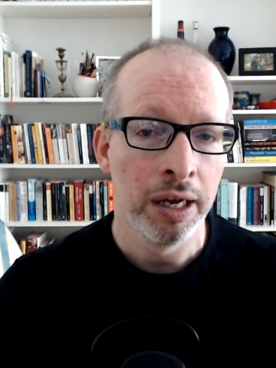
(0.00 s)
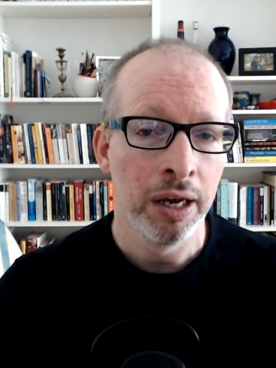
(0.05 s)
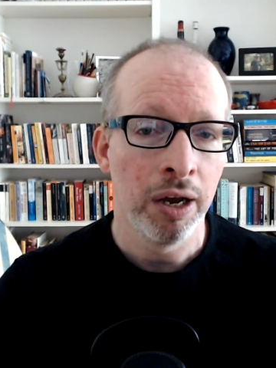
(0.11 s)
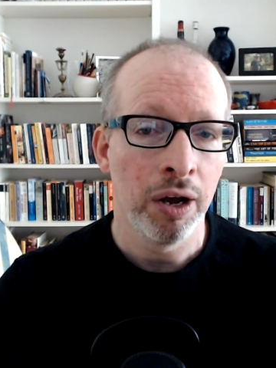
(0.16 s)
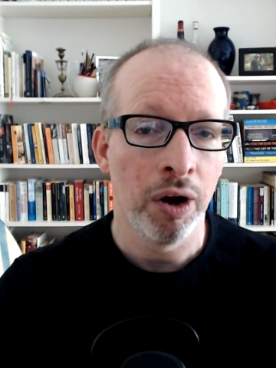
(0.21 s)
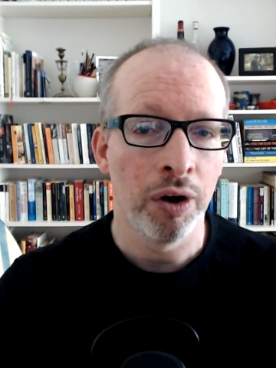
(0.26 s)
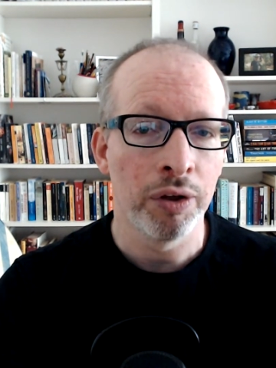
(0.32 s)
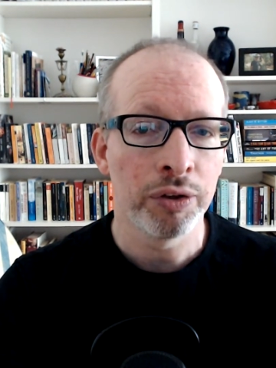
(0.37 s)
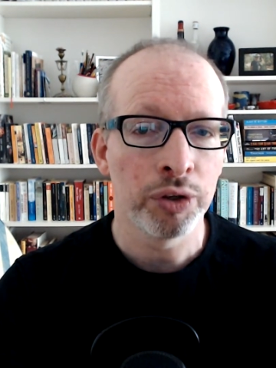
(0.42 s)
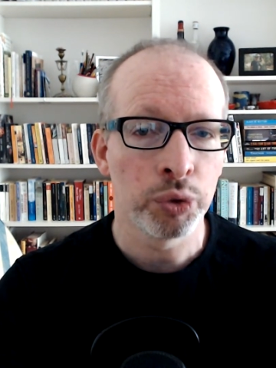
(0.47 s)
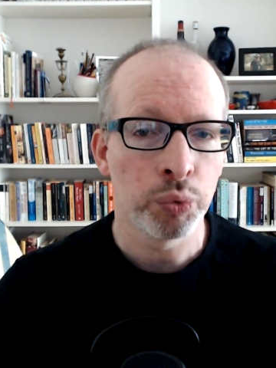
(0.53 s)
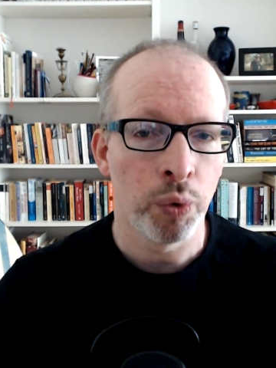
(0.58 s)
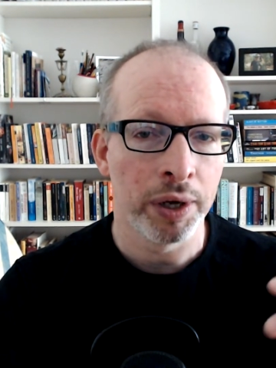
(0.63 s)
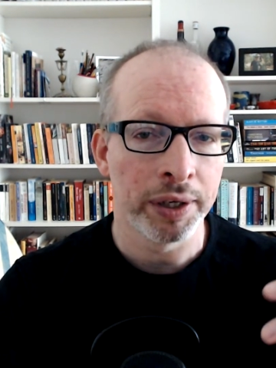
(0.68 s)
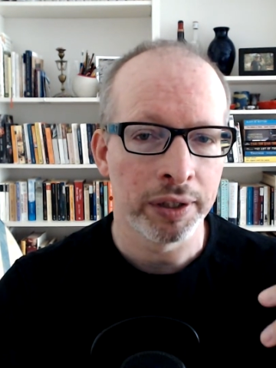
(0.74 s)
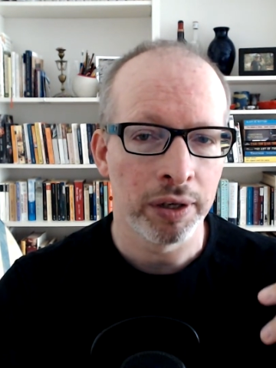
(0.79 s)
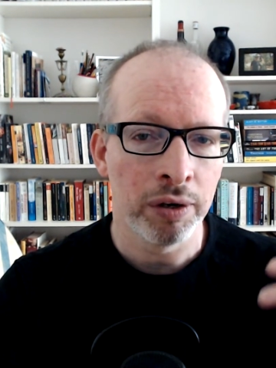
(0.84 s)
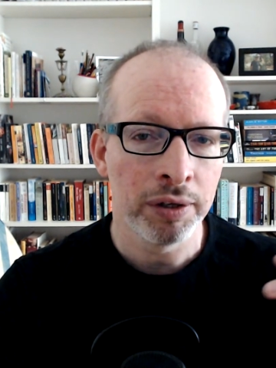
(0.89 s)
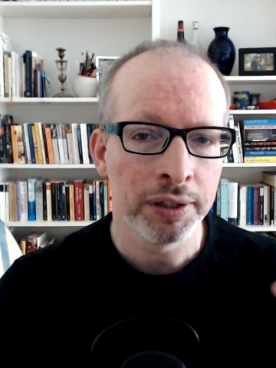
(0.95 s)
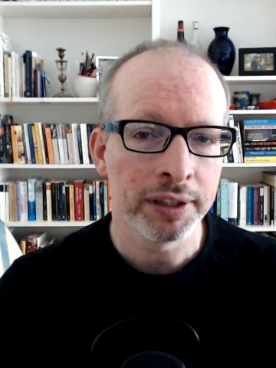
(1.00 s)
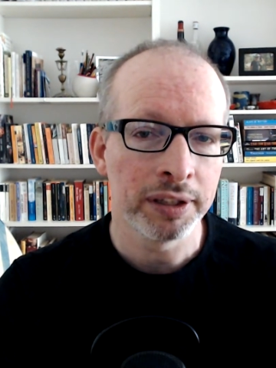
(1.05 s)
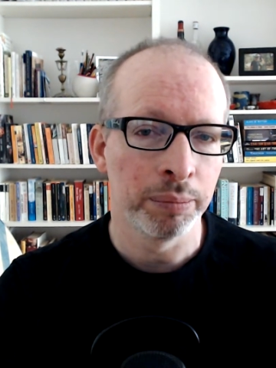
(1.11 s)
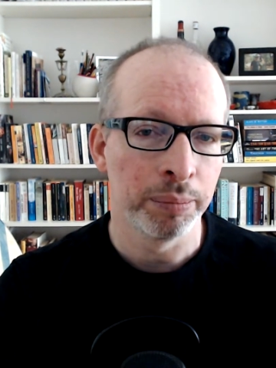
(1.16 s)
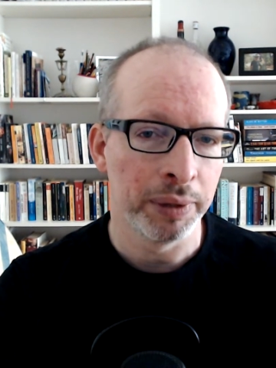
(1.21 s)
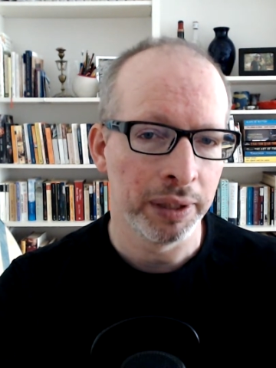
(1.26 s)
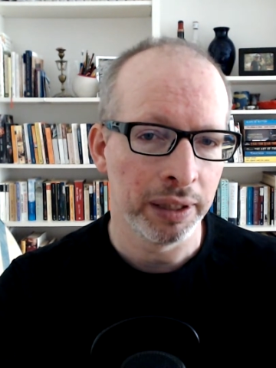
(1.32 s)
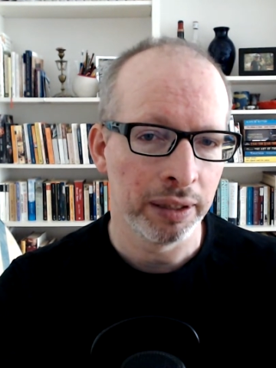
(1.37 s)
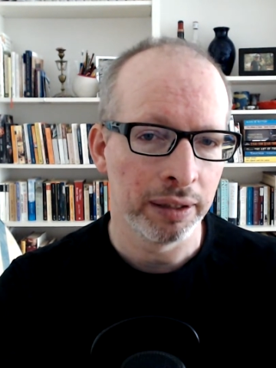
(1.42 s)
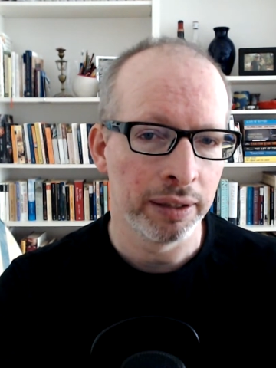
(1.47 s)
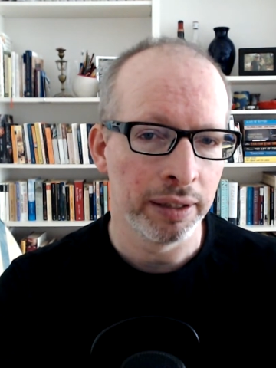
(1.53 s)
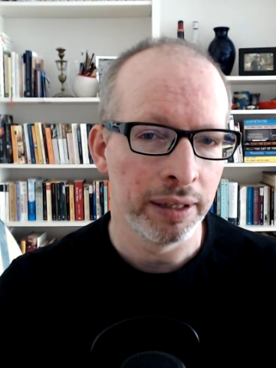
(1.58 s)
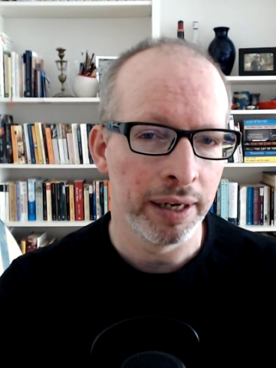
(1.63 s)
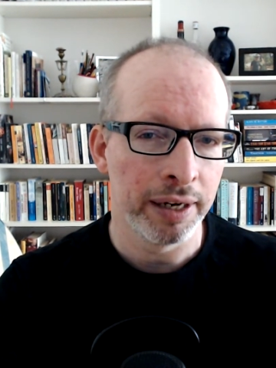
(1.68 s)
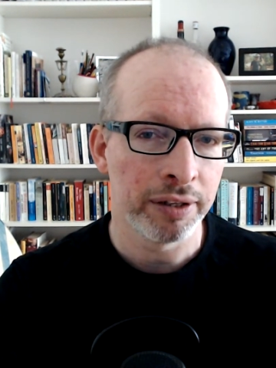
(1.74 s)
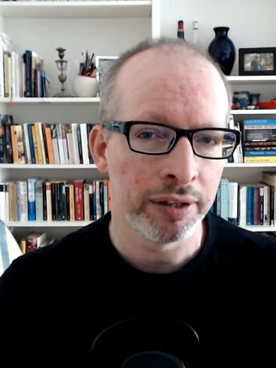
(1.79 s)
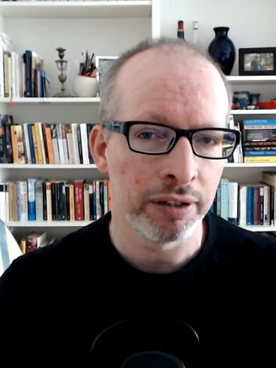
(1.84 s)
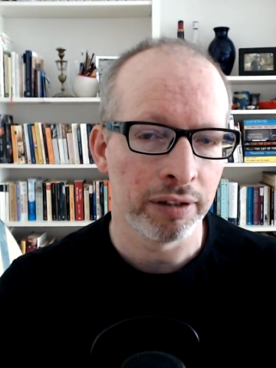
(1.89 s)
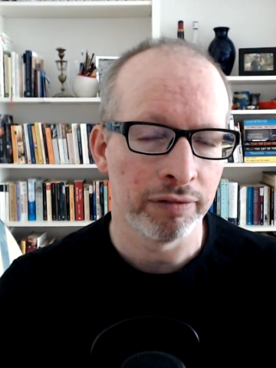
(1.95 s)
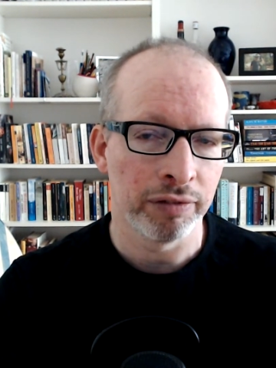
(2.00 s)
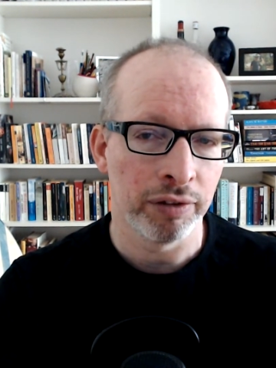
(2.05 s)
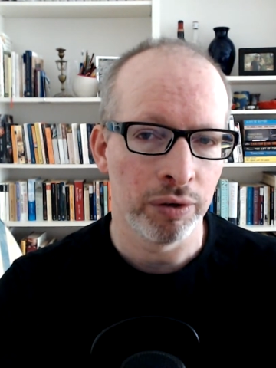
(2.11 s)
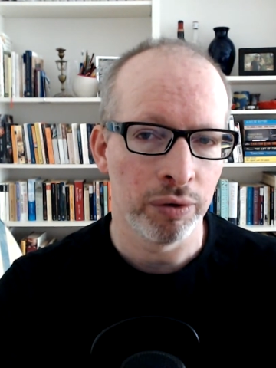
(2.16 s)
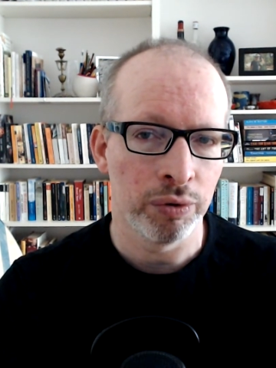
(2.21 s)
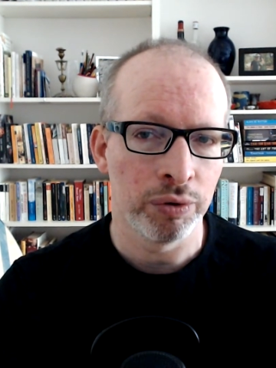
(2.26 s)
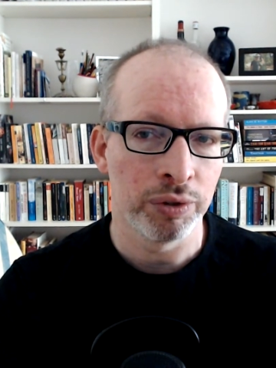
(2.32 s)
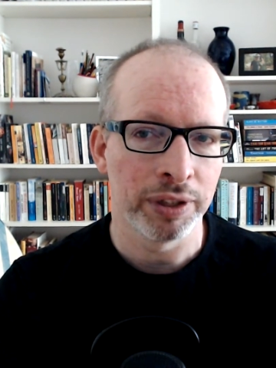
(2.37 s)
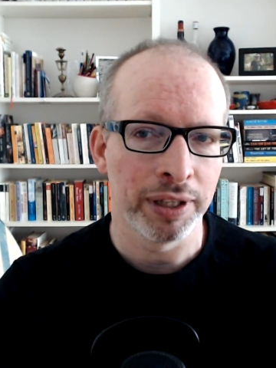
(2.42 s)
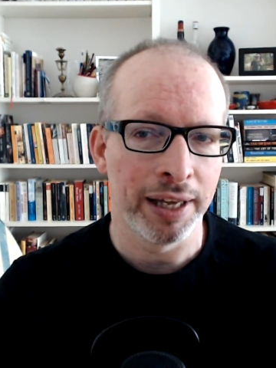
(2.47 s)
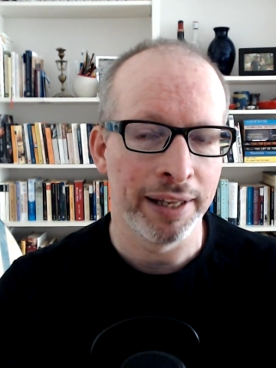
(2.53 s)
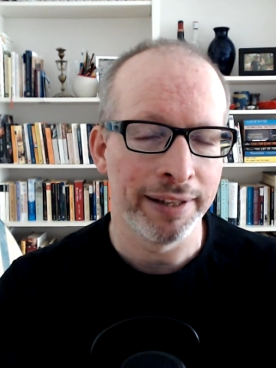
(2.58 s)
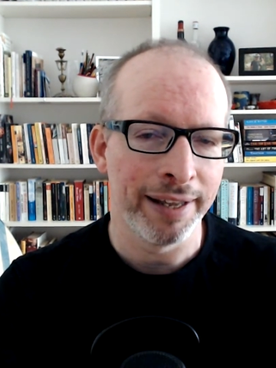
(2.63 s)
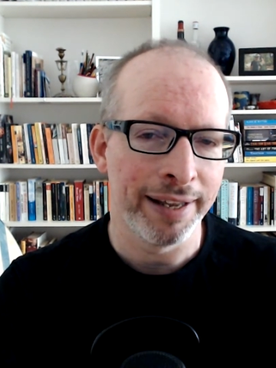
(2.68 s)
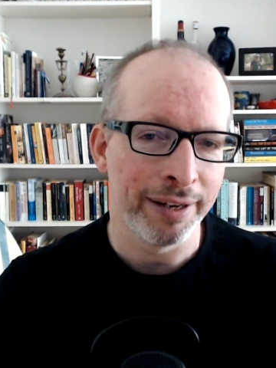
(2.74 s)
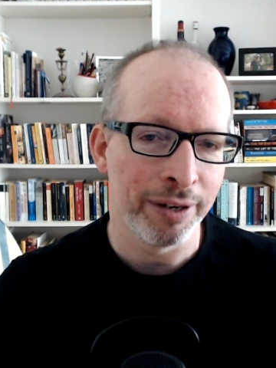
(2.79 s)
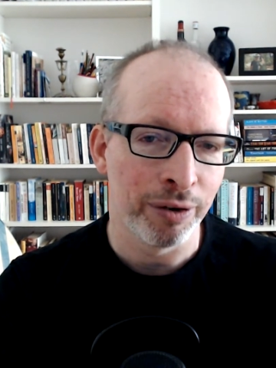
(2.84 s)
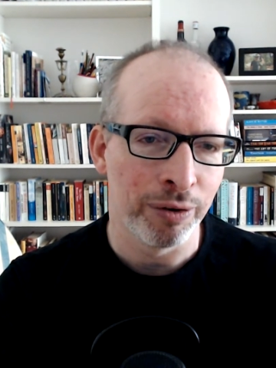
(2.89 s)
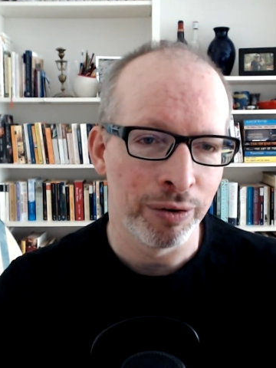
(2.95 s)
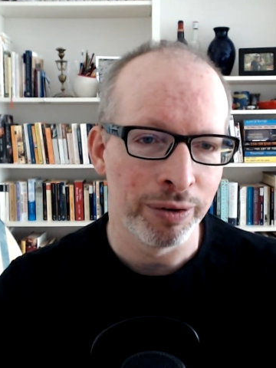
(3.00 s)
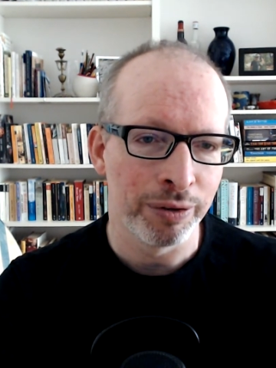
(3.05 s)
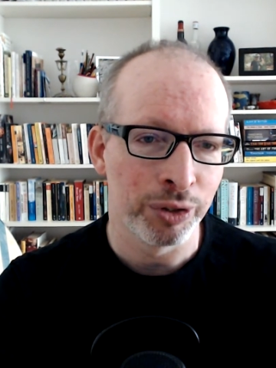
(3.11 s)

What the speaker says: Others want us to build the initial flows and then